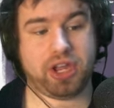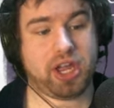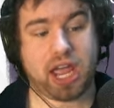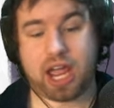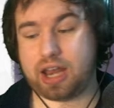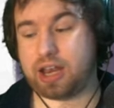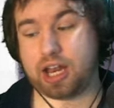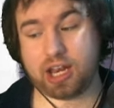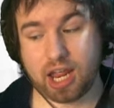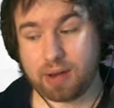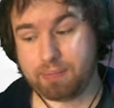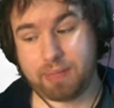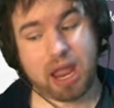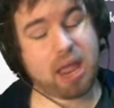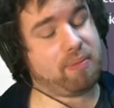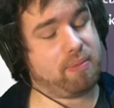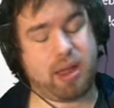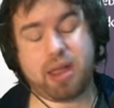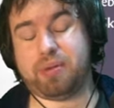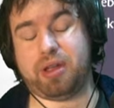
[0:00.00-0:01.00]
And, and again,
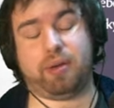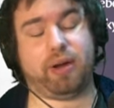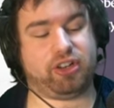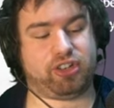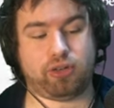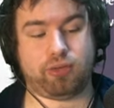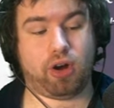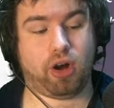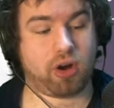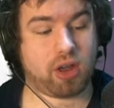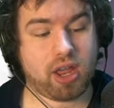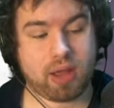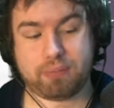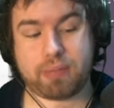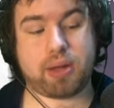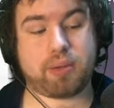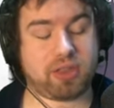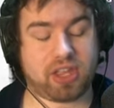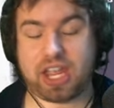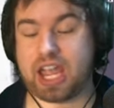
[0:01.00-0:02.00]
maybe, maybe I'm actually wrong.
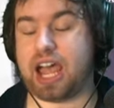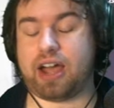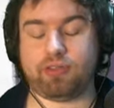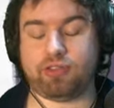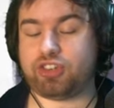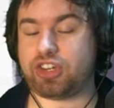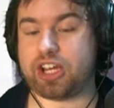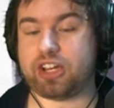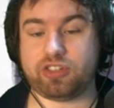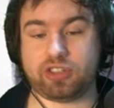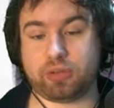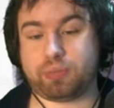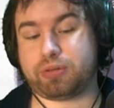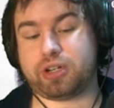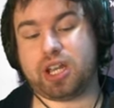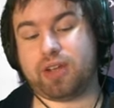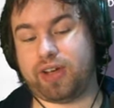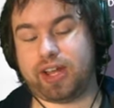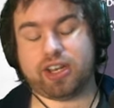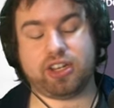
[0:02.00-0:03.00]
Maybe they have changed the
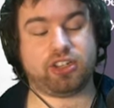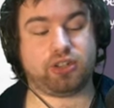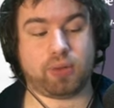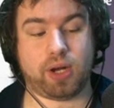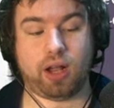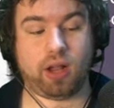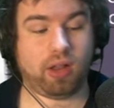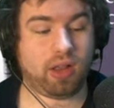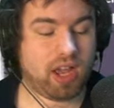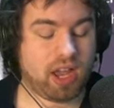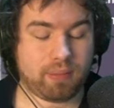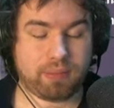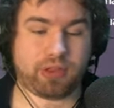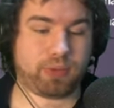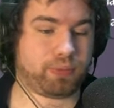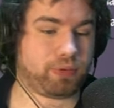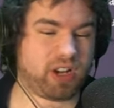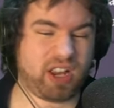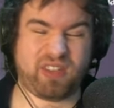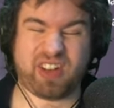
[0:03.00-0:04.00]
pre-event as well, but the
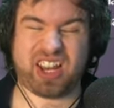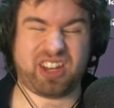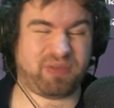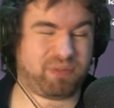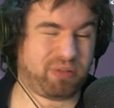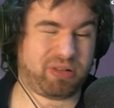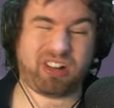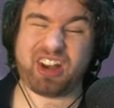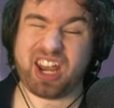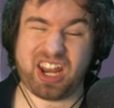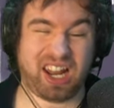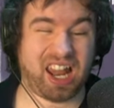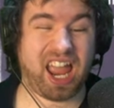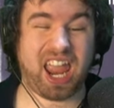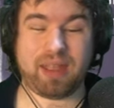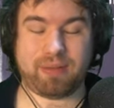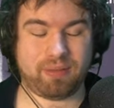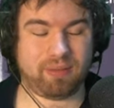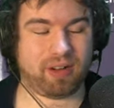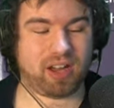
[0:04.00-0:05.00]
pre-event is pretty
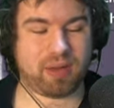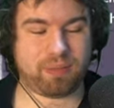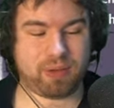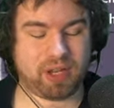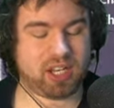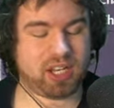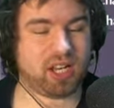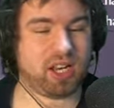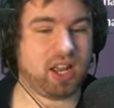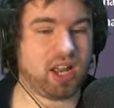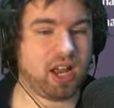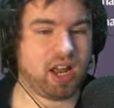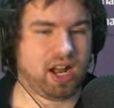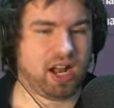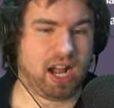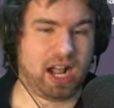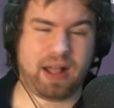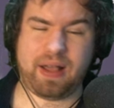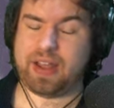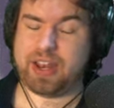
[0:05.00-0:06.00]
lame in my opinion,
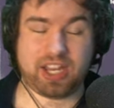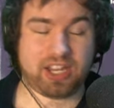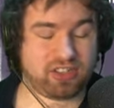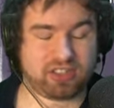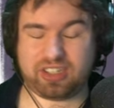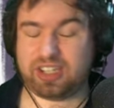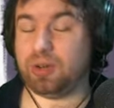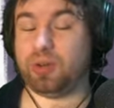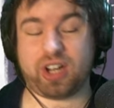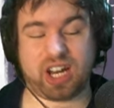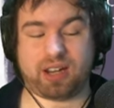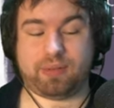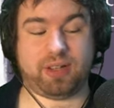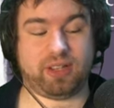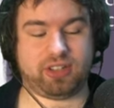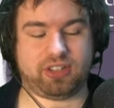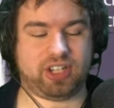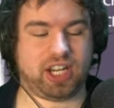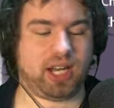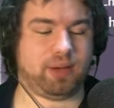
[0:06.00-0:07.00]
uh, and it's still going to be the
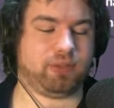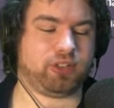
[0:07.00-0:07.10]
same.